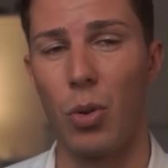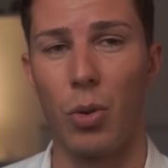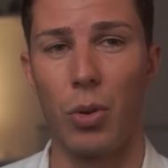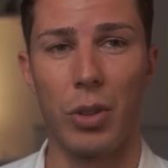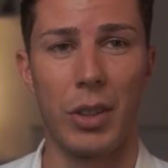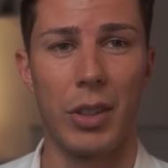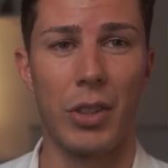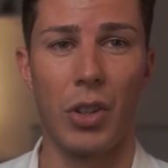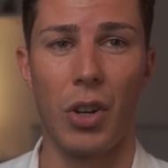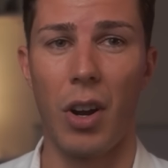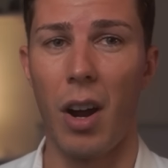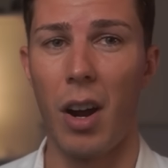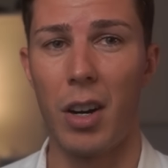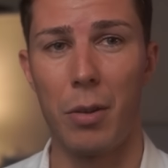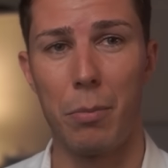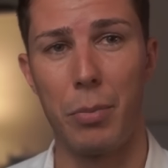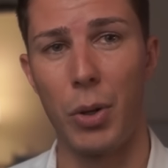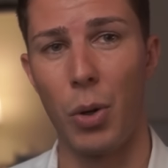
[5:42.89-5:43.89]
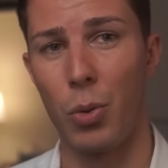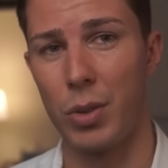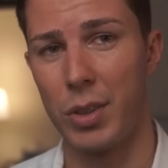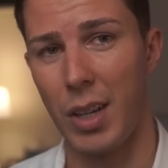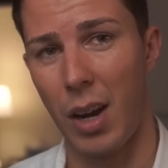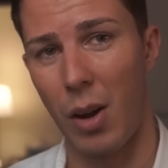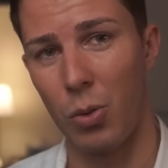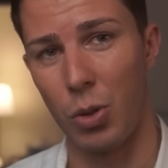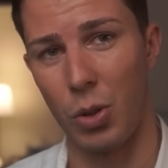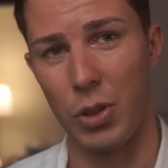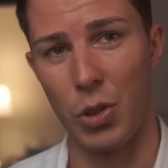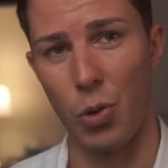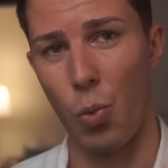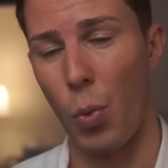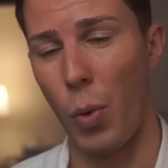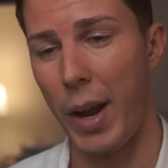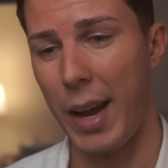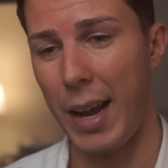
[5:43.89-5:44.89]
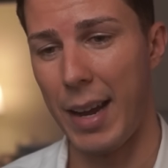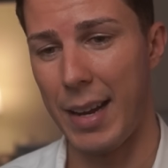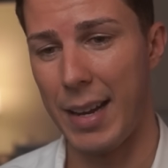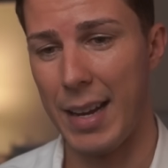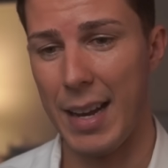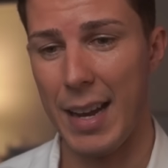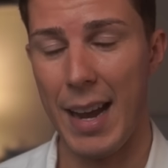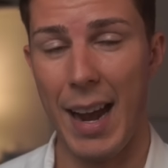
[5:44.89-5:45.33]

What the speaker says: or their car broke down on the way,